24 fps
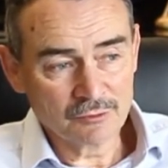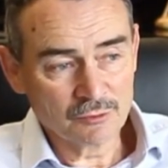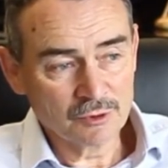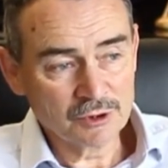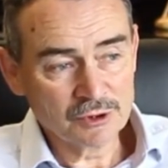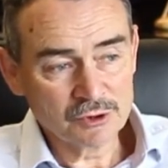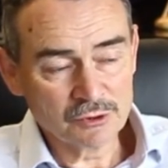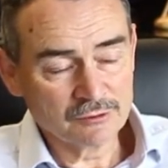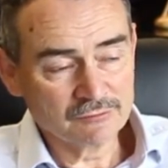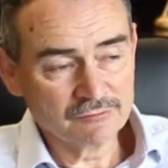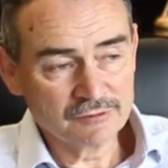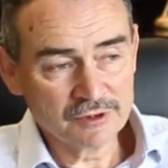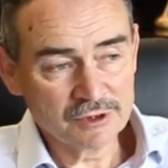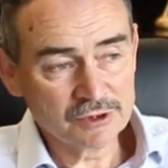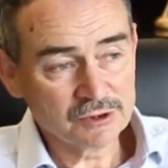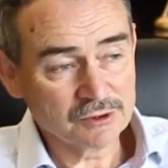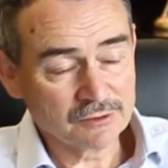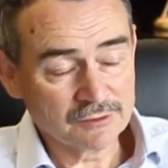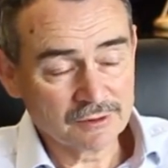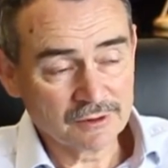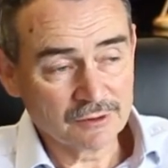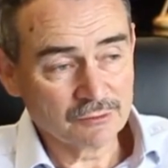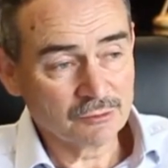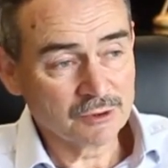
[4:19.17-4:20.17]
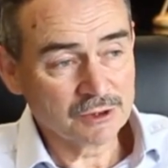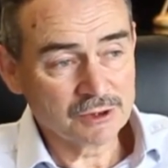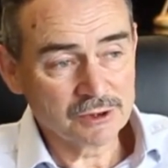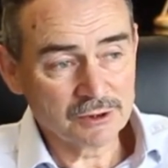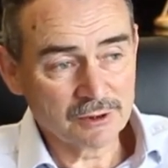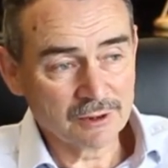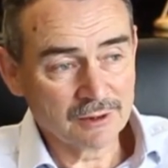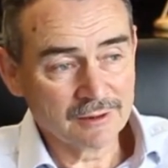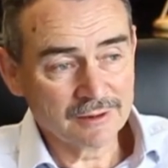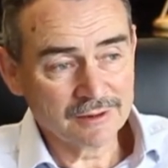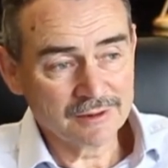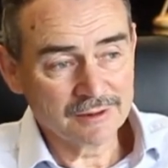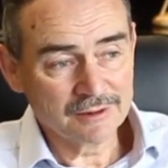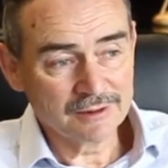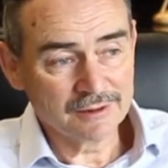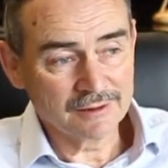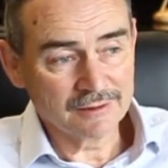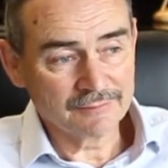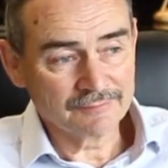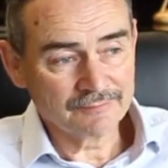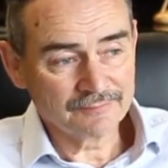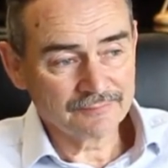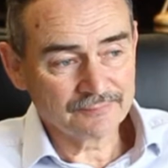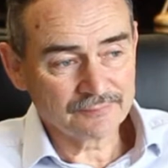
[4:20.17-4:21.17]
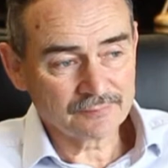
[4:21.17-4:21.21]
original vision, the original idea.